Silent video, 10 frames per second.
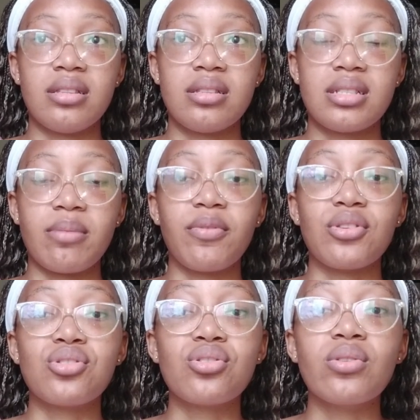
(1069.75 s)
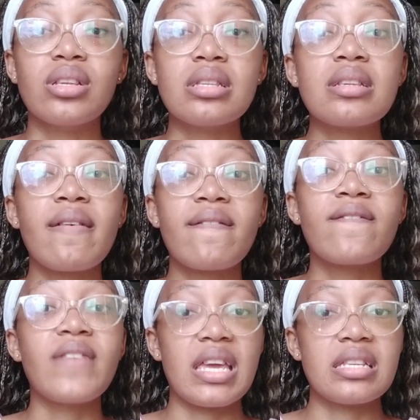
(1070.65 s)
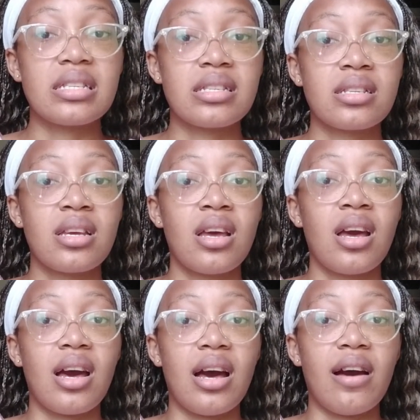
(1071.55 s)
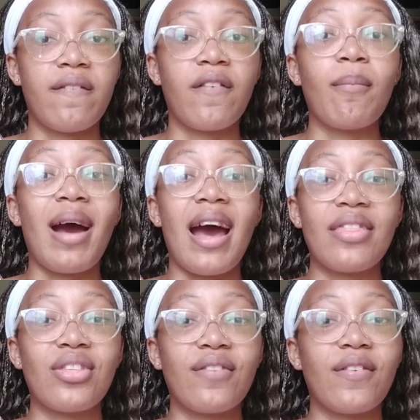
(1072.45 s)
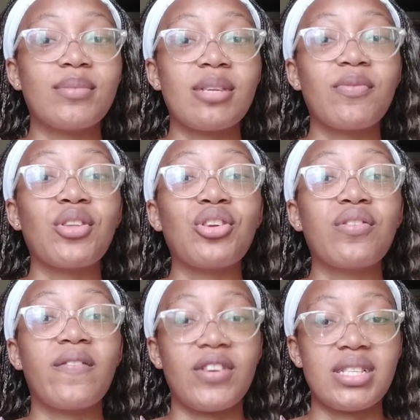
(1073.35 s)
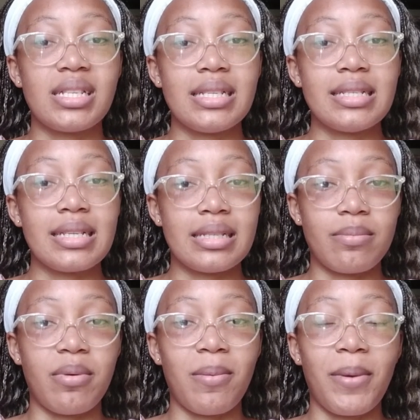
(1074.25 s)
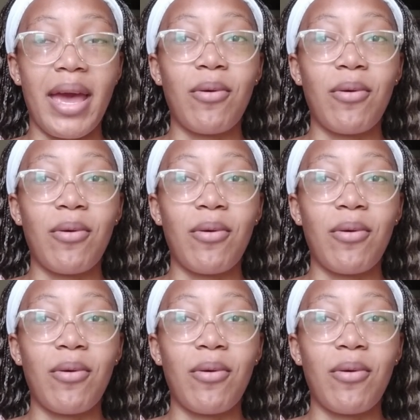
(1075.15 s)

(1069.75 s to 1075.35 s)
some of the students face from some of the universities in Zimbabwe.